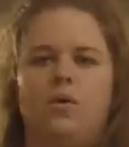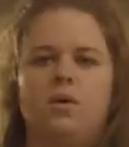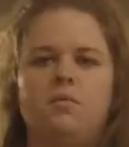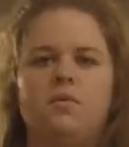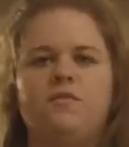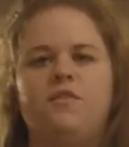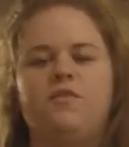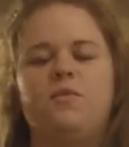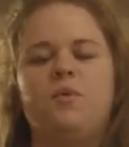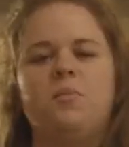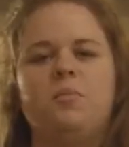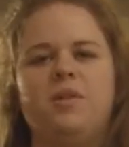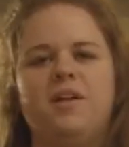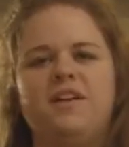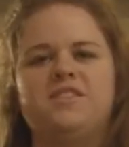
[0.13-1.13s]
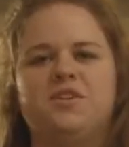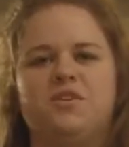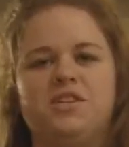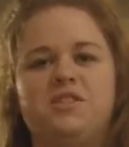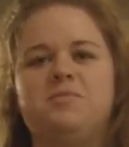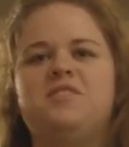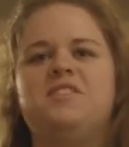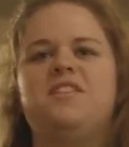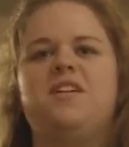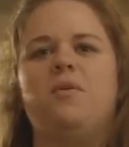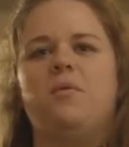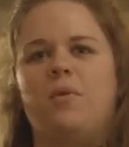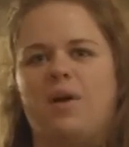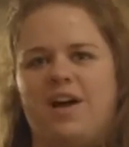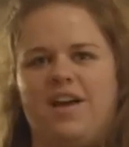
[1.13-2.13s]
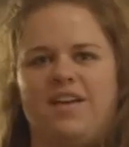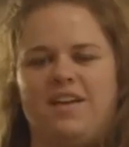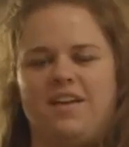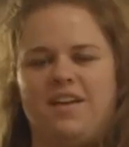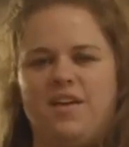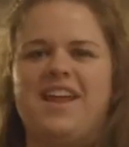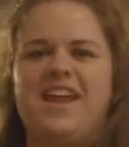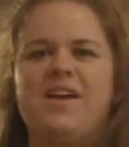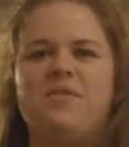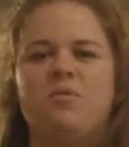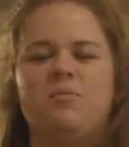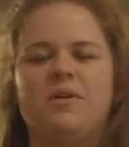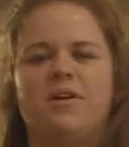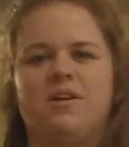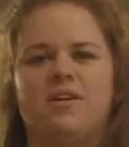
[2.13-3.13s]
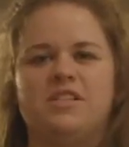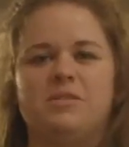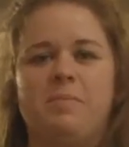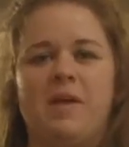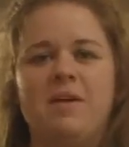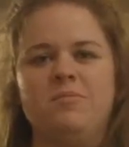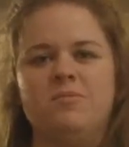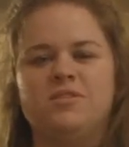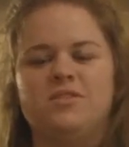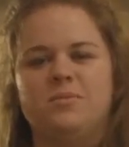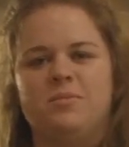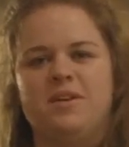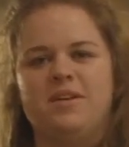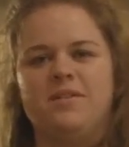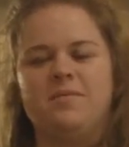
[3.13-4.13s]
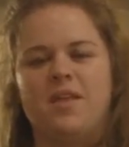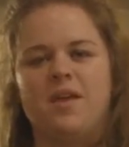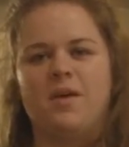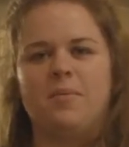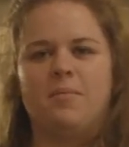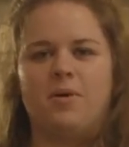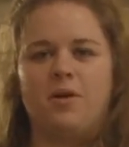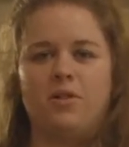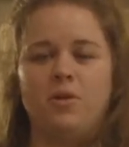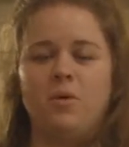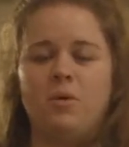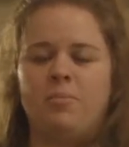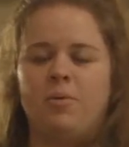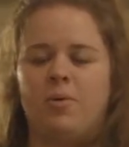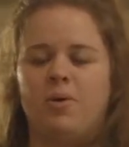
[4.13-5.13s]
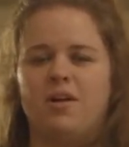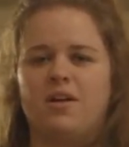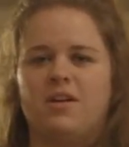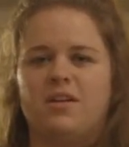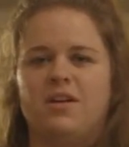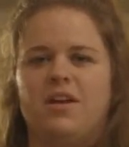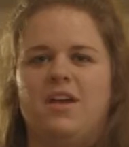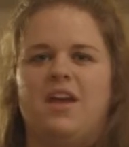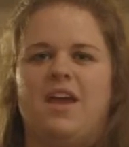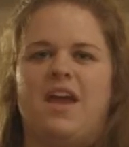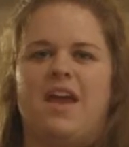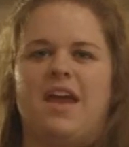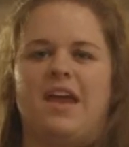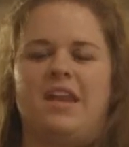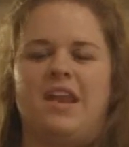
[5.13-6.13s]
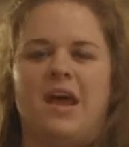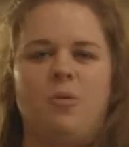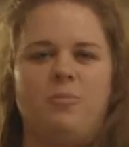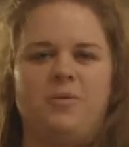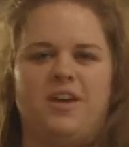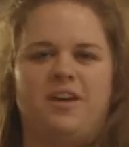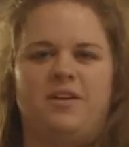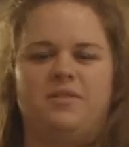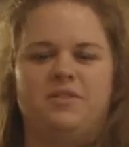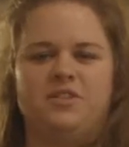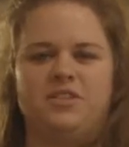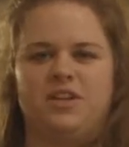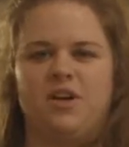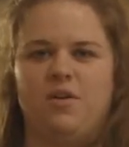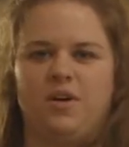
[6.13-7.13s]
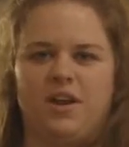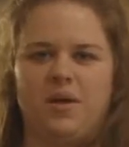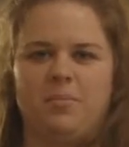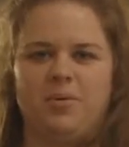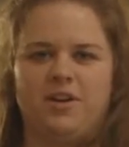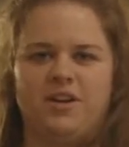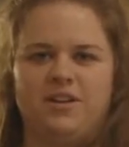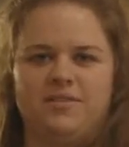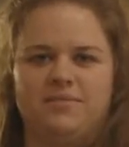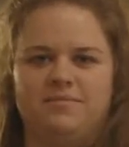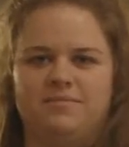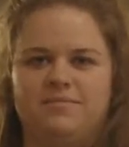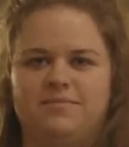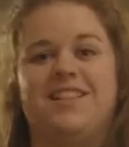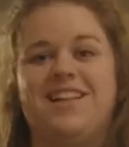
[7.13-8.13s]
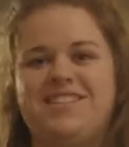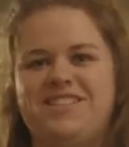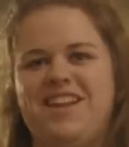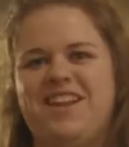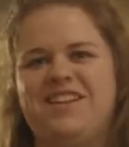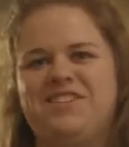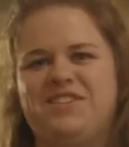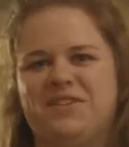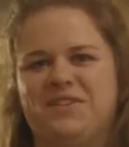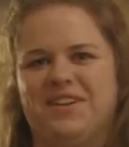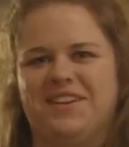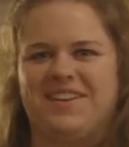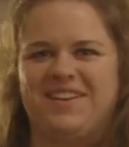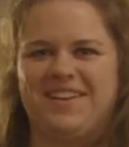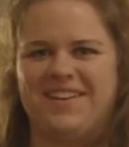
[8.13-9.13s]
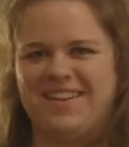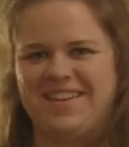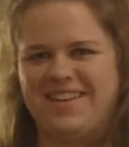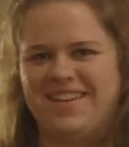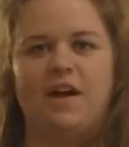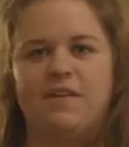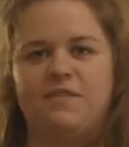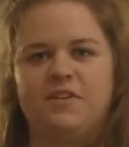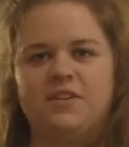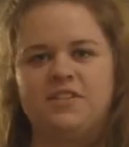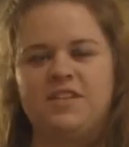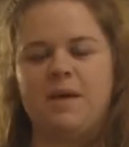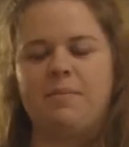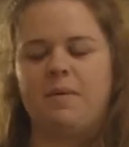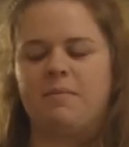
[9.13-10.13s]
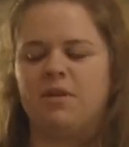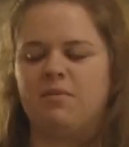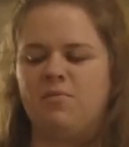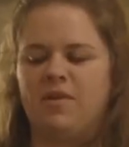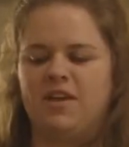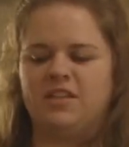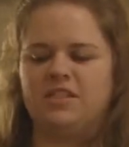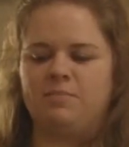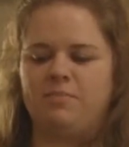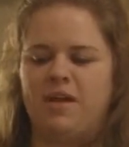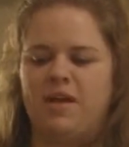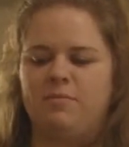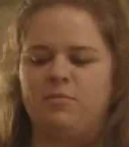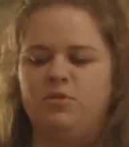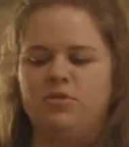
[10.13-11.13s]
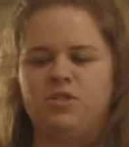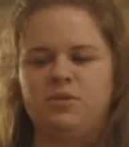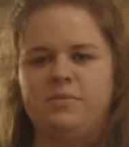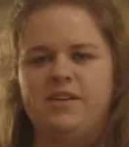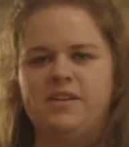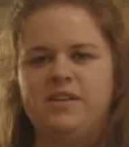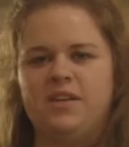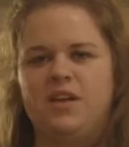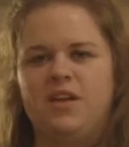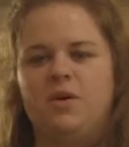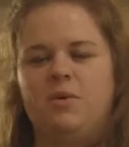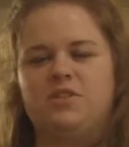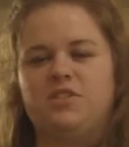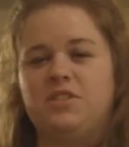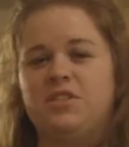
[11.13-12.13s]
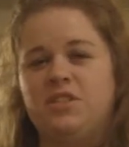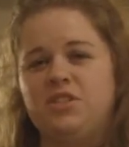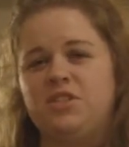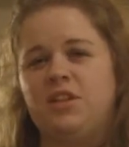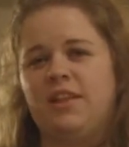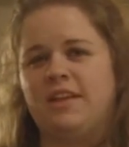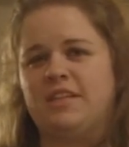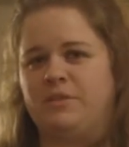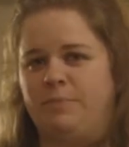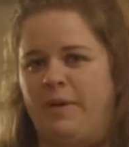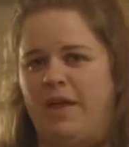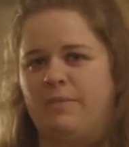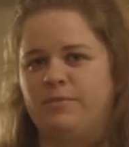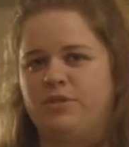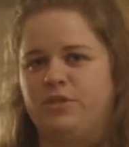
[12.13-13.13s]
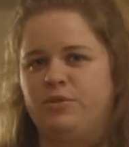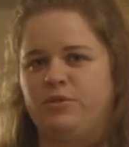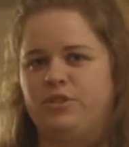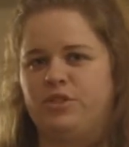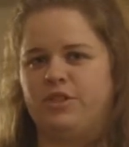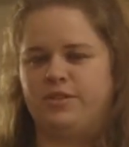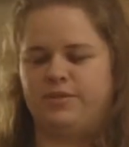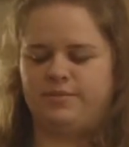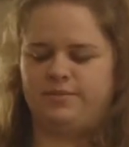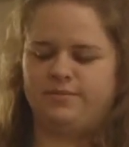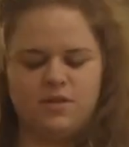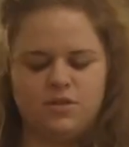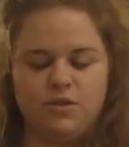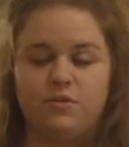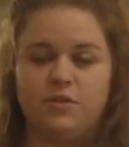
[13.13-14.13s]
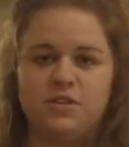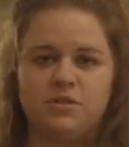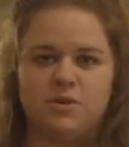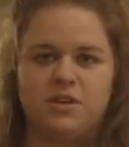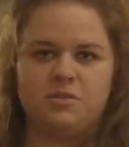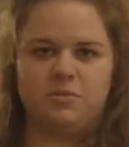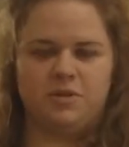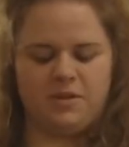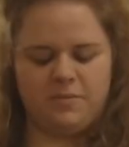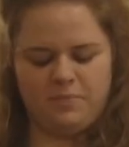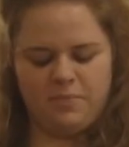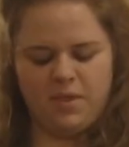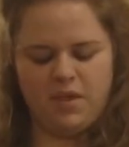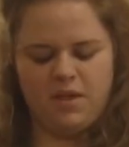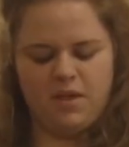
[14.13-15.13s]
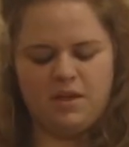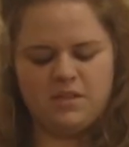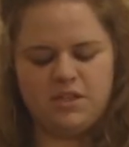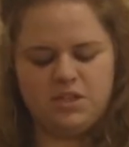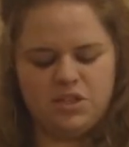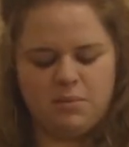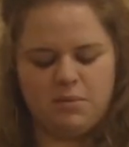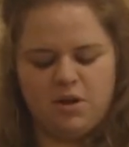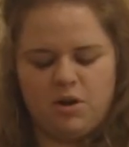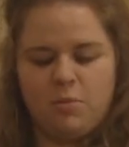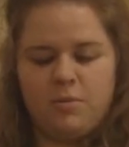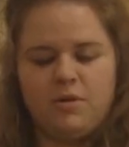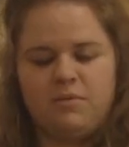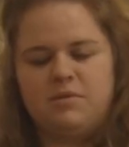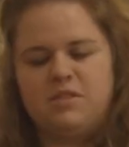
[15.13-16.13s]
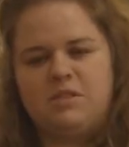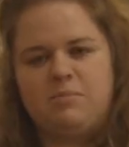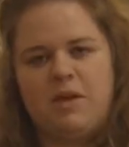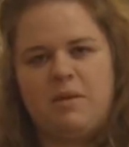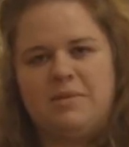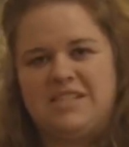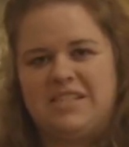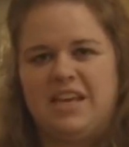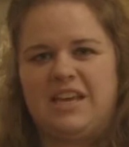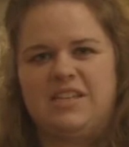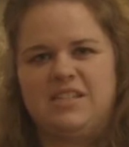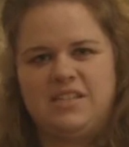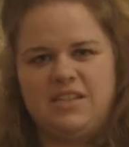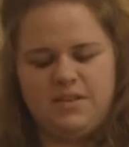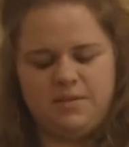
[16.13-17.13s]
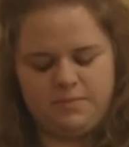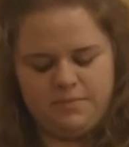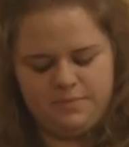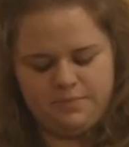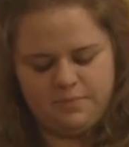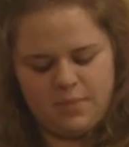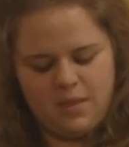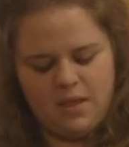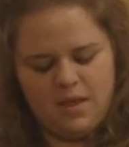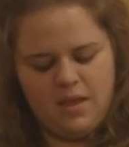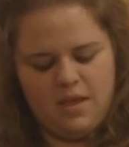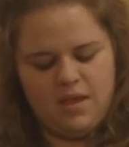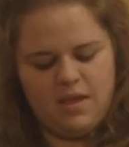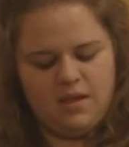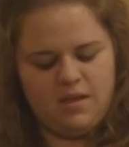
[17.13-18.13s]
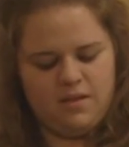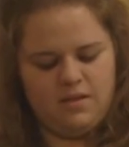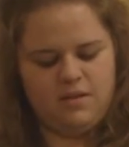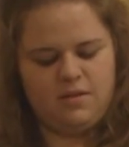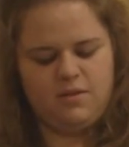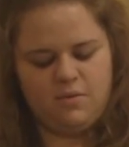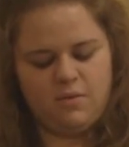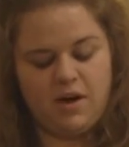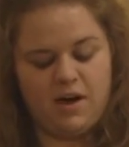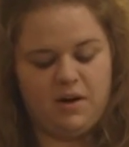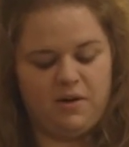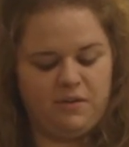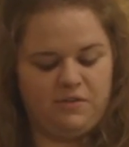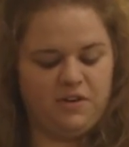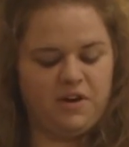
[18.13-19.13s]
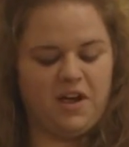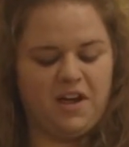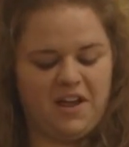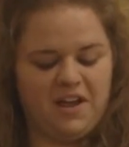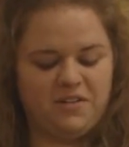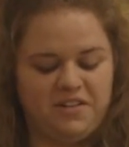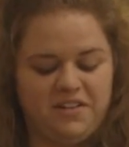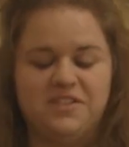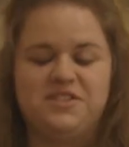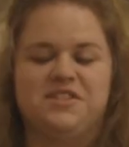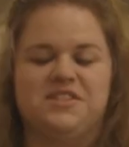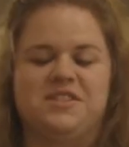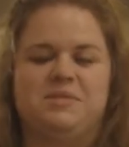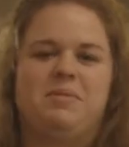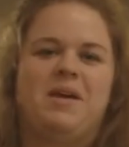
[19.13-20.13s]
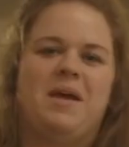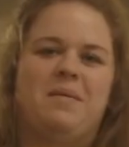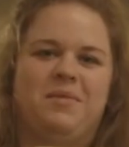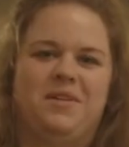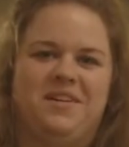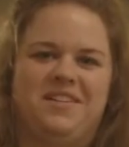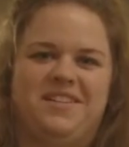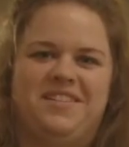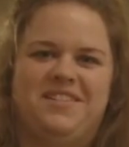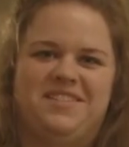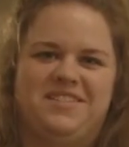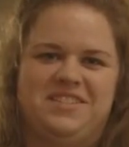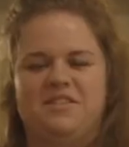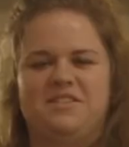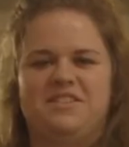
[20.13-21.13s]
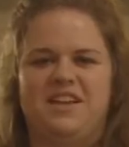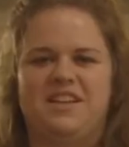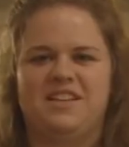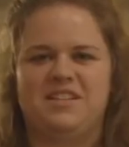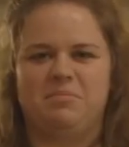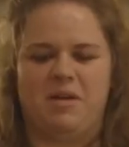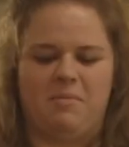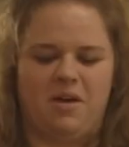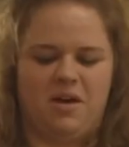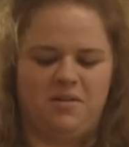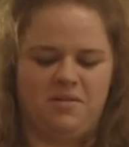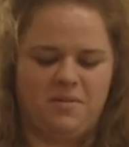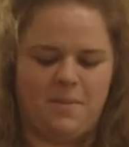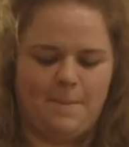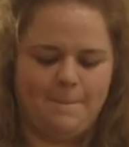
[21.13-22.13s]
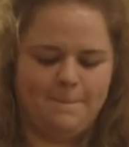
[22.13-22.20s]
Welcome to 51 Plates Christmas in Hawaii. Today we'll be cooking spam musubi, kalua pork, and haupia, which is a coconut pudding. Let's get into it. Alright, first up I'm going to be making spam musubi, which is essentially like spam sushi. So for this recipe, essentially I'm going to open up the spam and slice it. Wow, I forgot how delicious spam looked. So you take the spam out.